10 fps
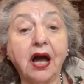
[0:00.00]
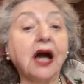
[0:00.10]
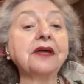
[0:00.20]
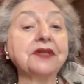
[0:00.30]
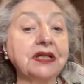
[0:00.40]

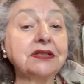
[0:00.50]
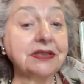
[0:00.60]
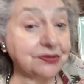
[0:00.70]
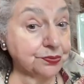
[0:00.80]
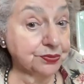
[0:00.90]
Either it
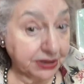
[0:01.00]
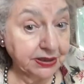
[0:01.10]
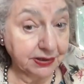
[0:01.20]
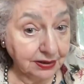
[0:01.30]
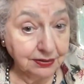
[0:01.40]
is
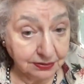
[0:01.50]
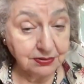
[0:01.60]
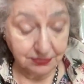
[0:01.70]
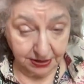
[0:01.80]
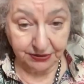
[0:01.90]
real,
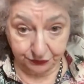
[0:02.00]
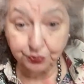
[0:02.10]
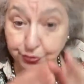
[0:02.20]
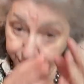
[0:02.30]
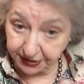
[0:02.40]
it
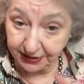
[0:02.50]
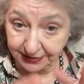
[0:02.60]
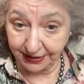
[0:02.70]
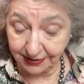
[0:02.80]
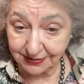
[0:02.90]

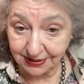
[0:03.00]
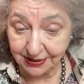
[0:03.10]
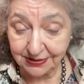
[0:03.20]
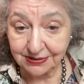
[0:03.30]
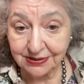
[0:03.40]
really
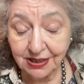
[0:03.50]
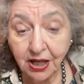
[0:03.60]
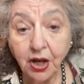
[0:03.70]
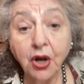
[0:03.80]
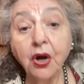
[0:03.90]
exists,
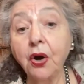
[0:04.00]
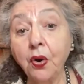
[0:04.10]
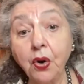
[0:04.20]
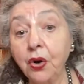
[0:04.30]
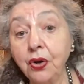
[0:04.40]

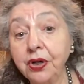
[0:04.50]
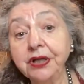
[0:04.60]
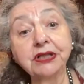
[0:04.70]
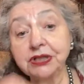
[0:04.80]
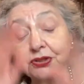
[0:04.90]
or
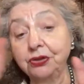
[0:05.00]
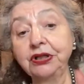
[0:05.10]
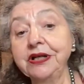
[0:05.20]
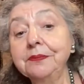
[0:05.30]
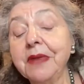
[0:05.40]
it is
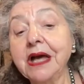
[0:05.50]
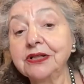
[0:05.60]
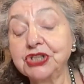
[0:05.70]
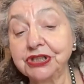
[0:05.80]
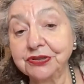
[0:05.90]
only
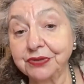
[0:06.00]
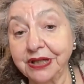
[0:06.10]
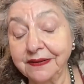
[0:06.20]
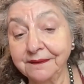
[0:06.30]
imaginary.